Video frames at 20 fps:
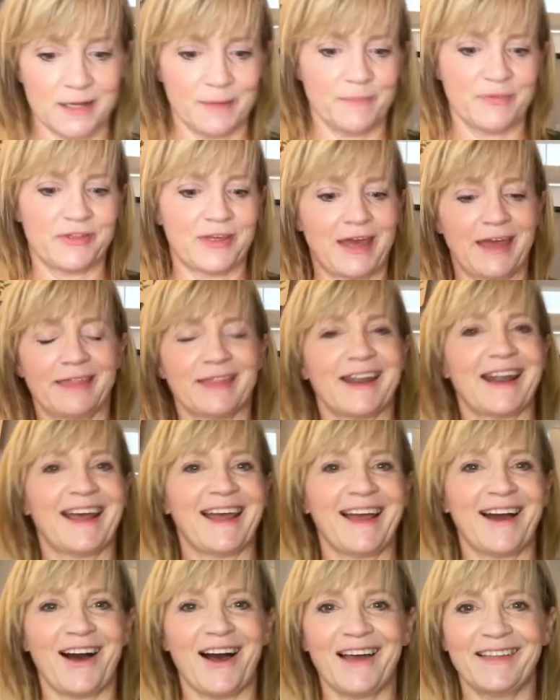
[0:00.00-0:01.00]
thing that I
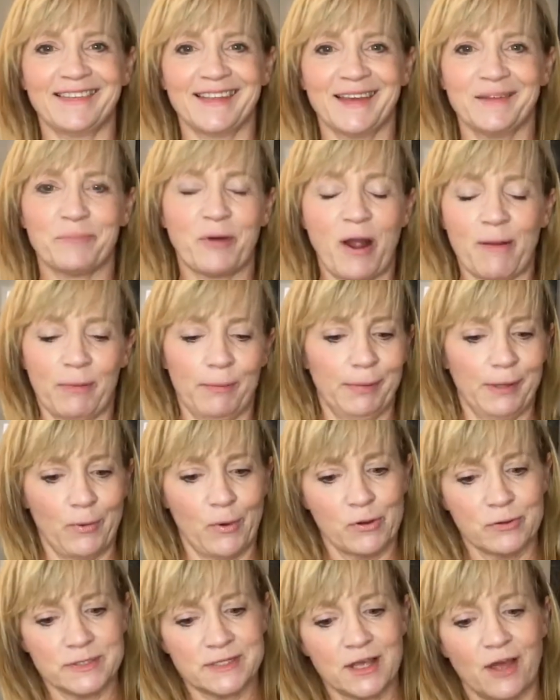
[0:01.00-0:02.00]
got that probably
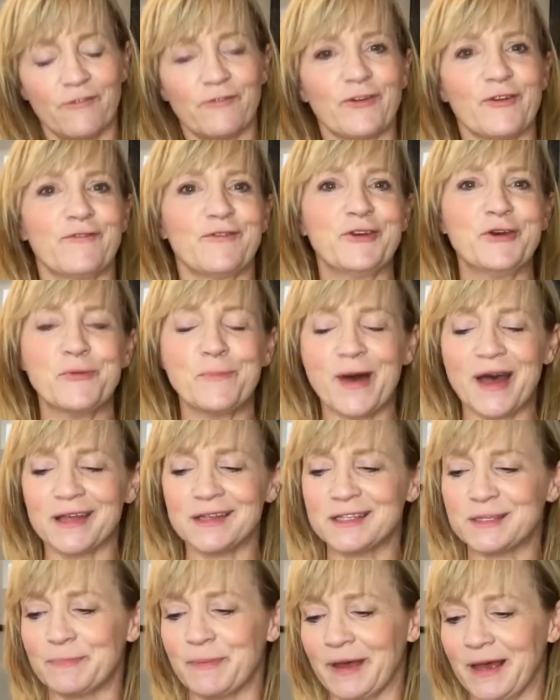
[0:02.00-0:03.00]
won't sell for a few
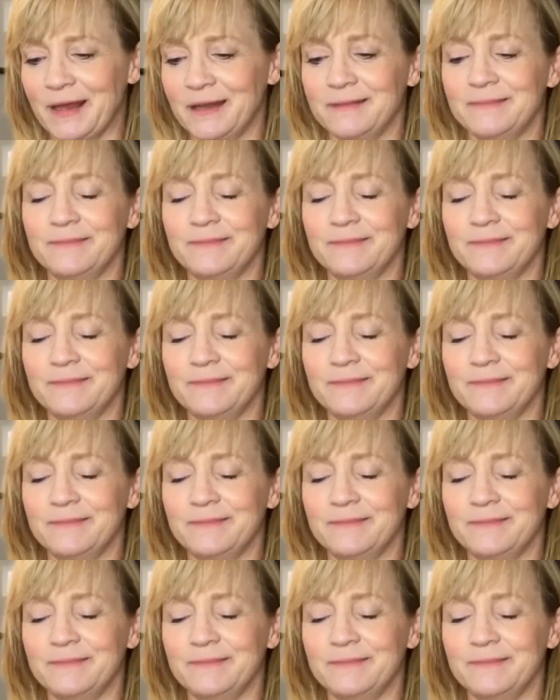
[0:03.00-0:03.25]
months, but